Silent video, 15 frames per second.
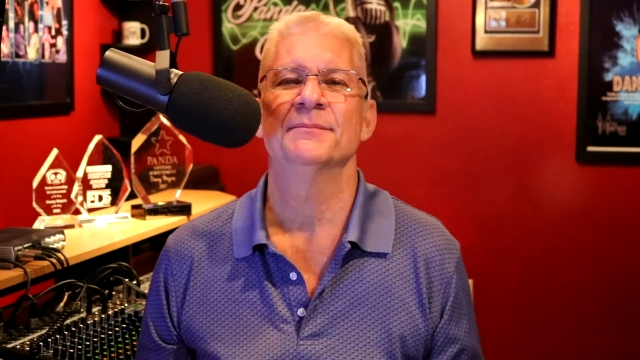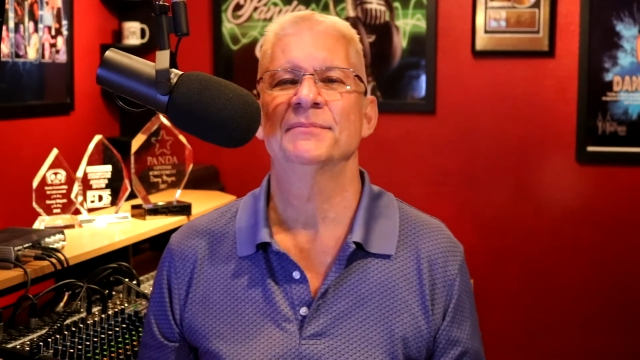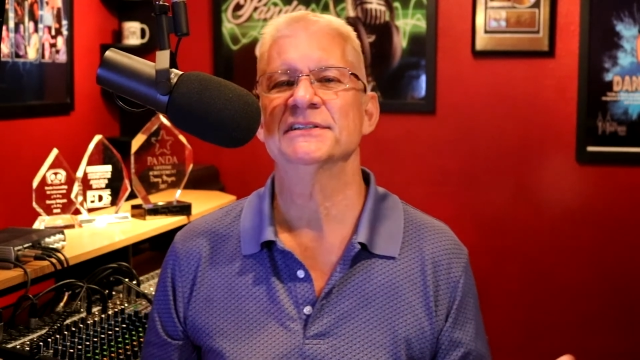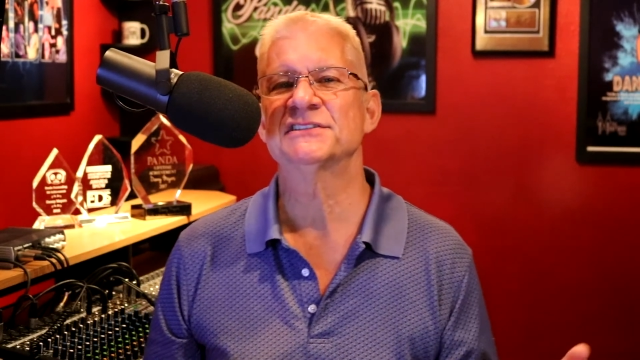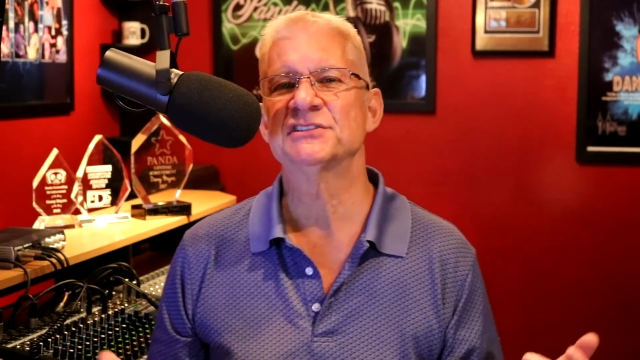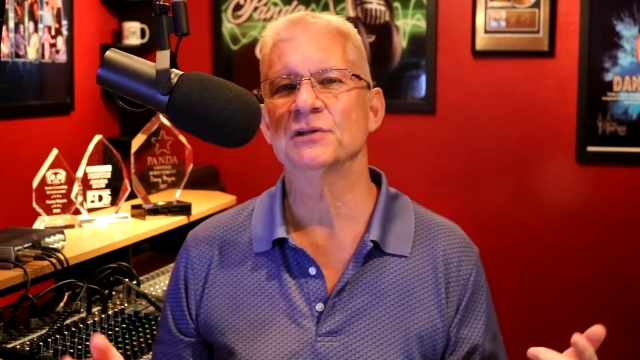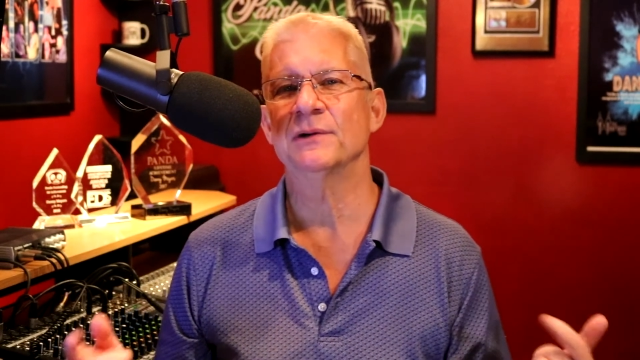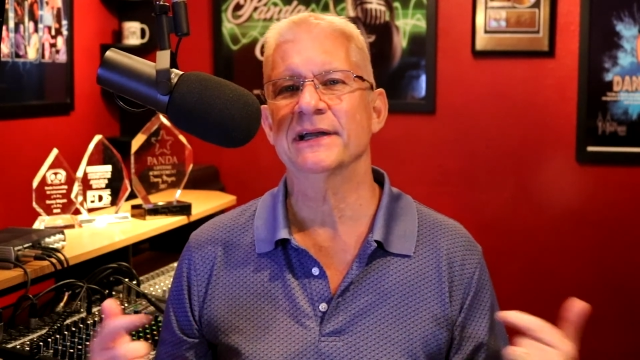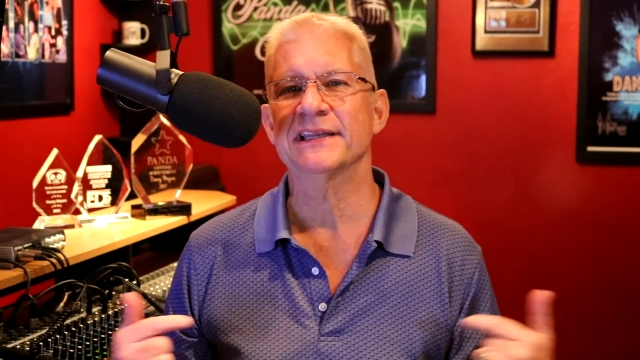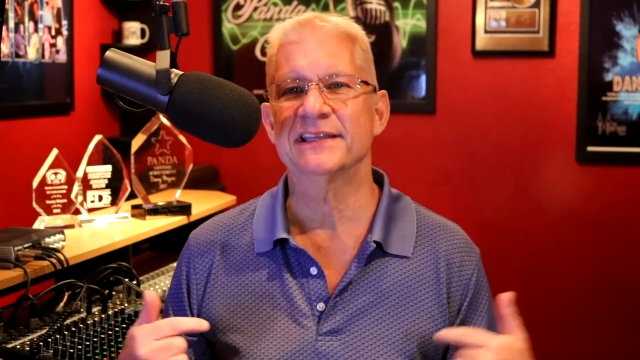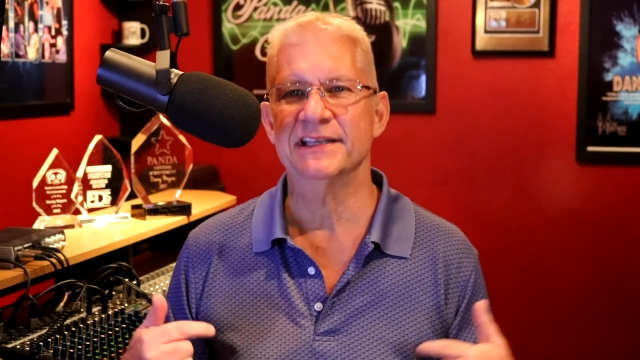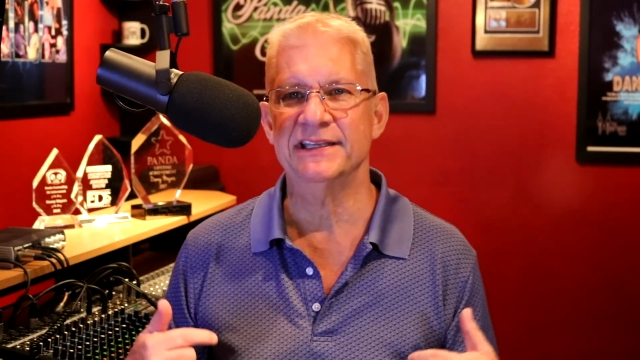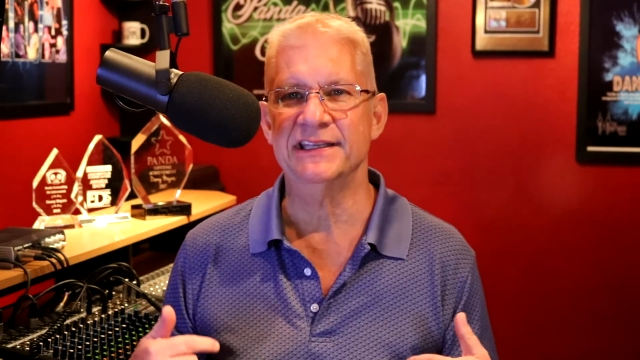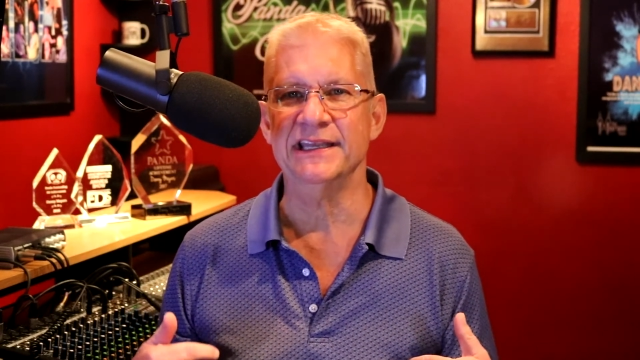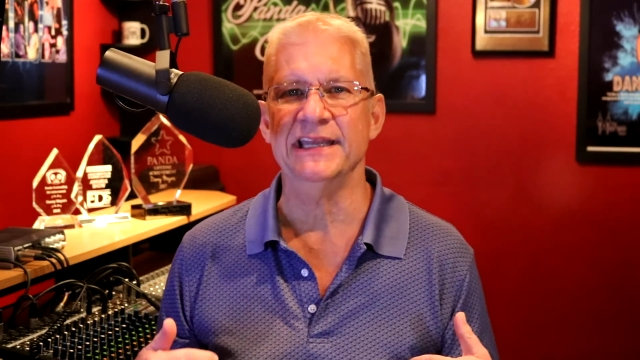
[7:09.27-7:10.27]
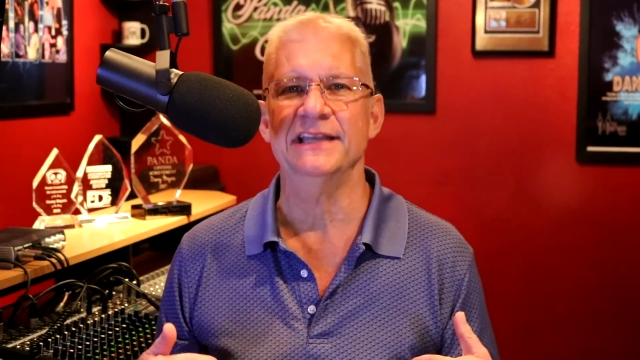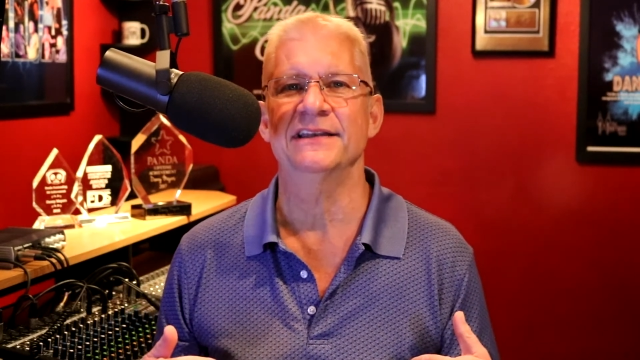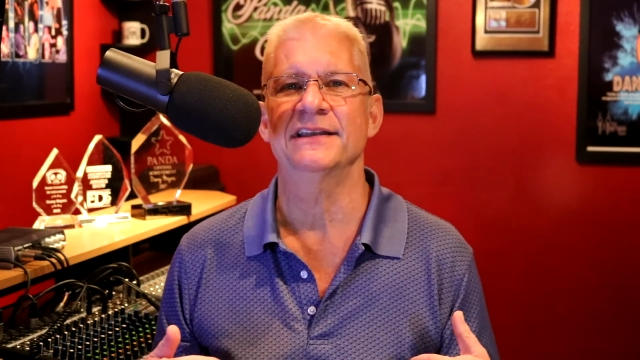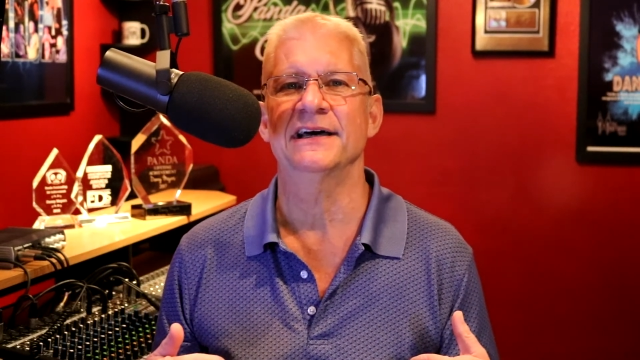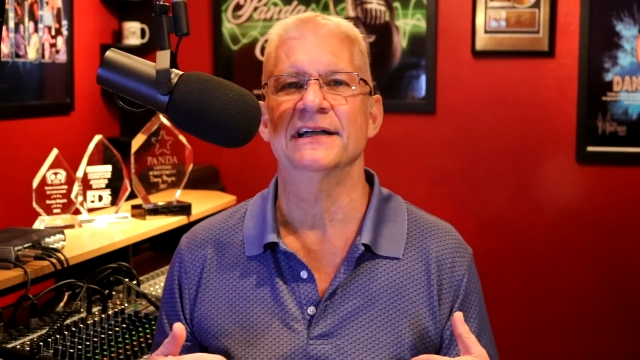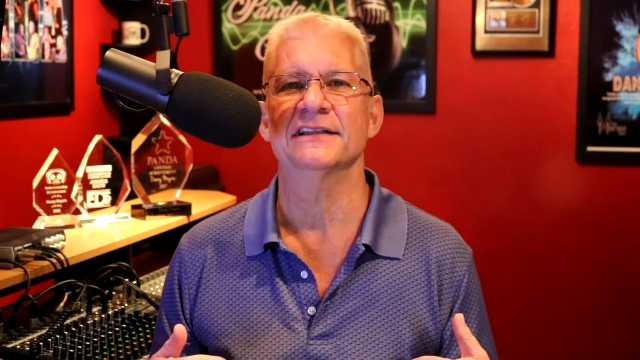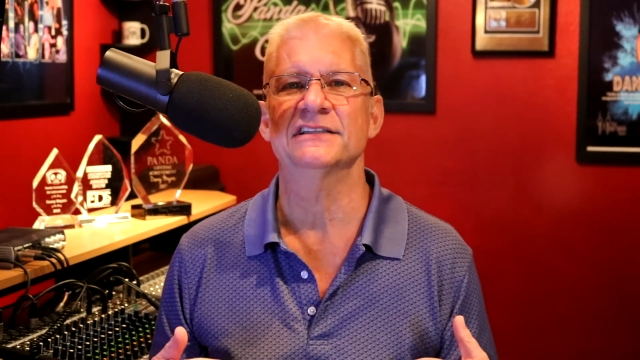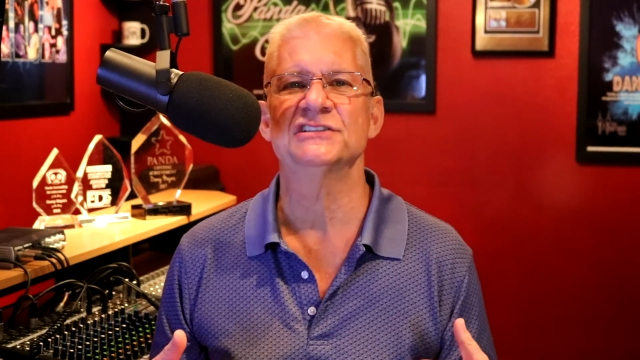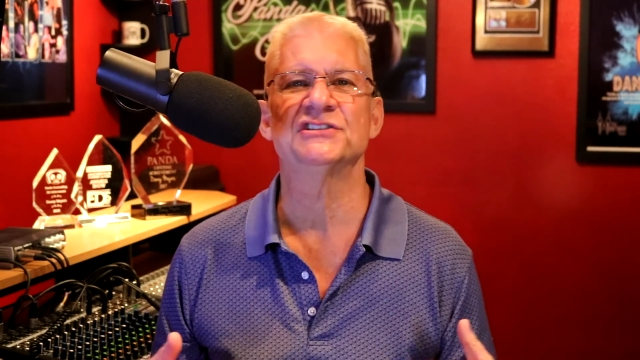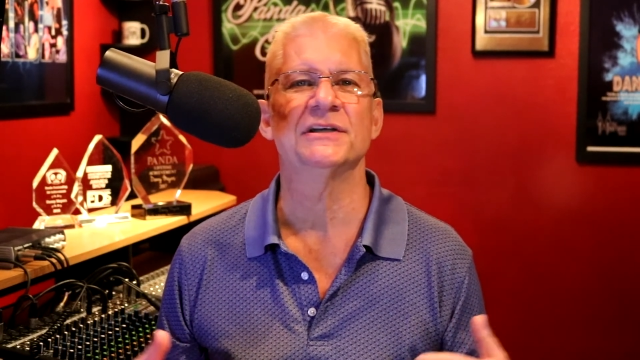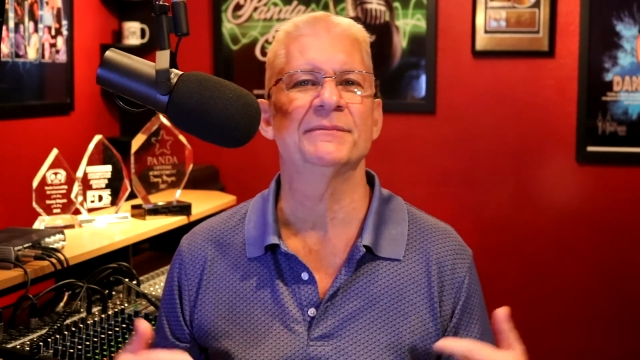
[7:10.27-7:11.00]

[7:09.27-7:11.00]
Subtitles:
but so I could gain knowledge.